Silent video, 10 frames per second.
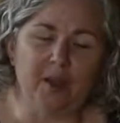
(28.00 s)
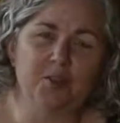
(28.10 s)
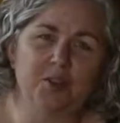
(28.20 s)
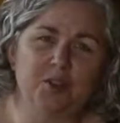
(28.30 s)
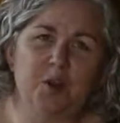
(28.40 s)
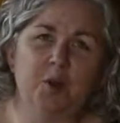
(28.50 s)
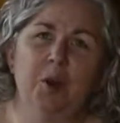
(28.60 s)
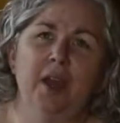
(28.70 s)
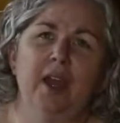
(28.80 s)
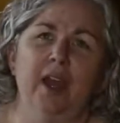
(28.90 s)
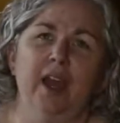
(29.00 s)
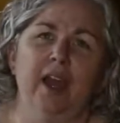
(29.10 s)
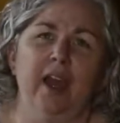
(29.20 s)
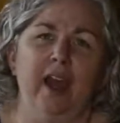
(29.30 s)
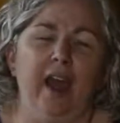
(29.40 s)
So
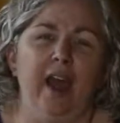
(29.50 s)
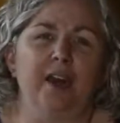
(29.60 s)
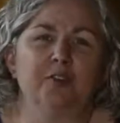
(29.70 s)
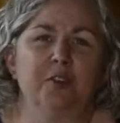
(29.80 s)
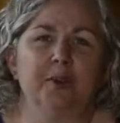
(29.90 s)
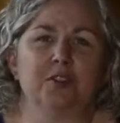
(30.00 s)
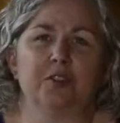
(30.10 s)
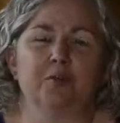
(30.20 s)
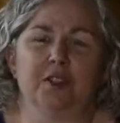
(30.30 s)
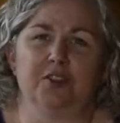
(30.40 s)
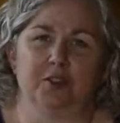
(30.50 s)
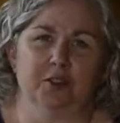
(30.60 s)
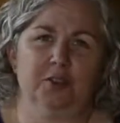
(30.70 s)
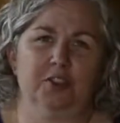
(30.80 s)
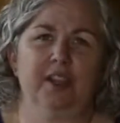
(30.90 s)
after a bunch of
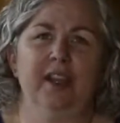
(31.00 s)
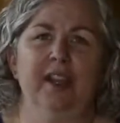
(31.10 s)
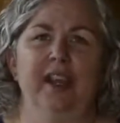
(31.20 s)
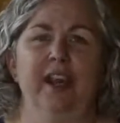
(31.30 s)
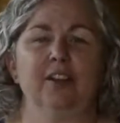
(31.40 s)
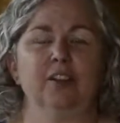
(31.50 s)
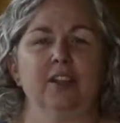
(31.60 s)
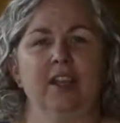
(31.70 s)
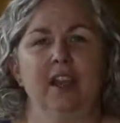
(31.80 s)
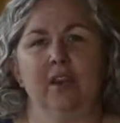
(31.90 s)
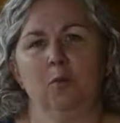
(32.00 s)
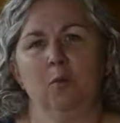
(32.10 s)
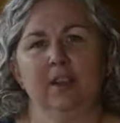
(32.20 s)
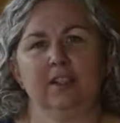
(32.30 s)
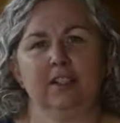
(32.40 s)
research and looking at
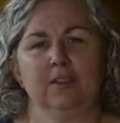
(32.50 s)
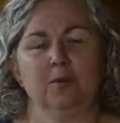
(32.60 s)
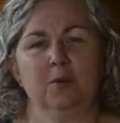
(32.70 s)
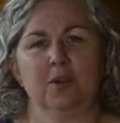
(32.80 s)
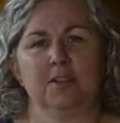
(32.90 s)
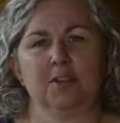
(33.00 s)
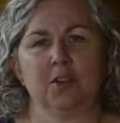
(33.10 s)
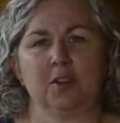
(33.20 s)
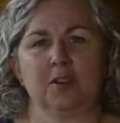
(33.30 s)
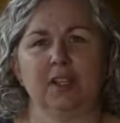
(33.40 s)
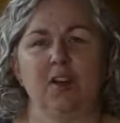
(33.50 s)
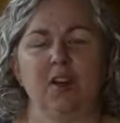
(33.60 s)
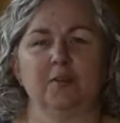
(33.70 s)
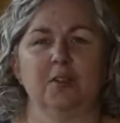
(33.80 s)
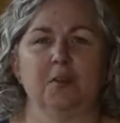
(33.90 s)
what was currently
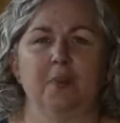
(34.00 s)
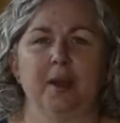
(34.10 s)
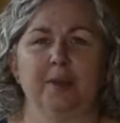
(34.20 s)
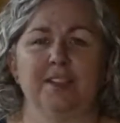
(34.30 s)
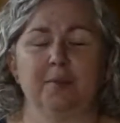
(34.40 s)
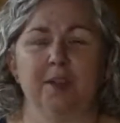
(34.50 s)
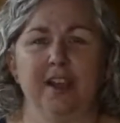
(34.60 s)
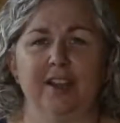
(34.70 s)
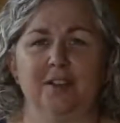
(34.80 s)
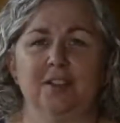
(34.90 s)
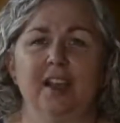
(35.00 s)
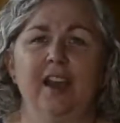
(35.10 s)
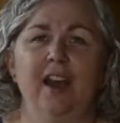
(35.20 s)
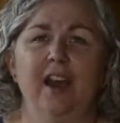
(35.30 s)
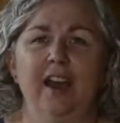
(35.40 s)
offered by my suppliers,
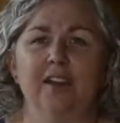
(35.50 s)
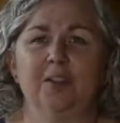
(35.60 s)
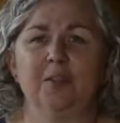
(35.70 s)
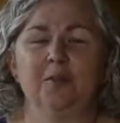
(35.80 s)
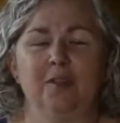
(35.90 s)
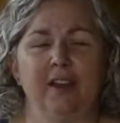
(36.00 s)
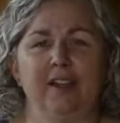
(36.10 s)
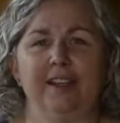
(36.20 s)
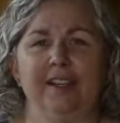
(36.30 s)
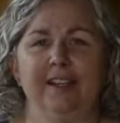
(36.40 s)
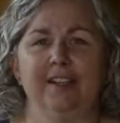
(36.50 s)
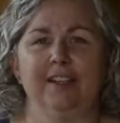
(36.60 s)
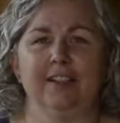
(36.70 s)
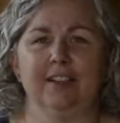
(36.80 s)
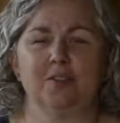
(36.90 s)
I couldn't find
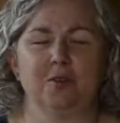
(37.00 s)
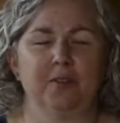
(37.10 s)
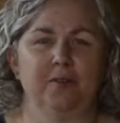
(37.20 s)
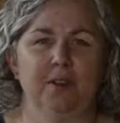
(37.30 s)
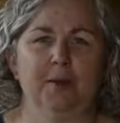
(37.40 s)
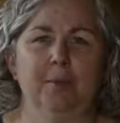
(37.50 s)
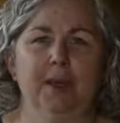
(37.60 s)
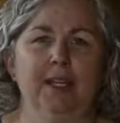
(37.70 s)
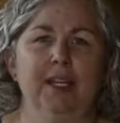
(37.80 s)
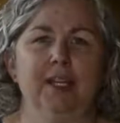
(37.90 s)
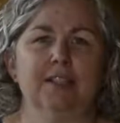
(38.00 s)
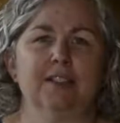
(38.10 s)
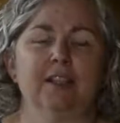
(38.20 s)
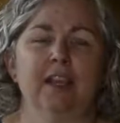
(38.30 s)
anything that sort of fit my needs.